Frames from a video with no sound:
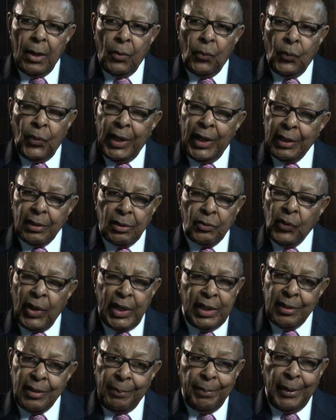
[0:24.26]
We had a
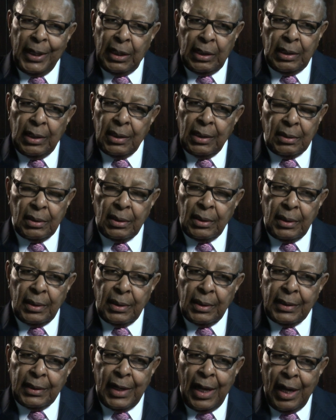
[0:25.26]
great debate in
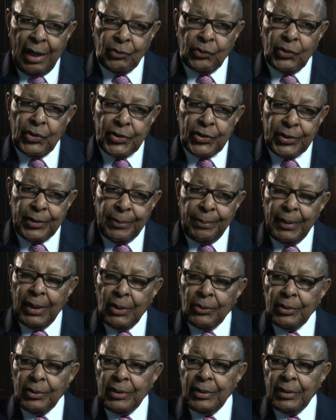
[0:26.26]
Congress
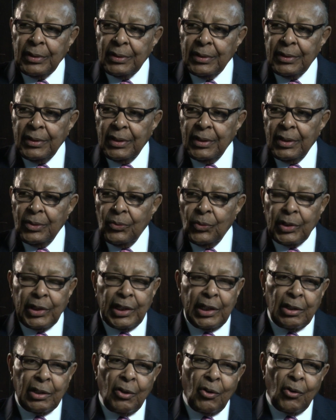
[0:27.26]
about what
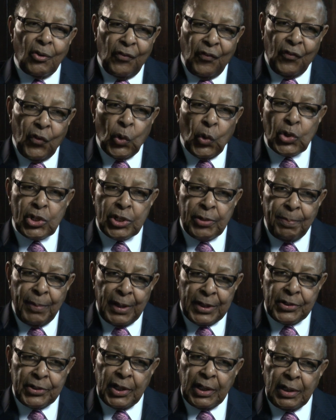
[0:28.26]
they called forced
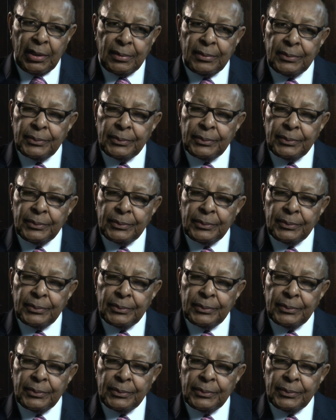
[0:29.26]
busing.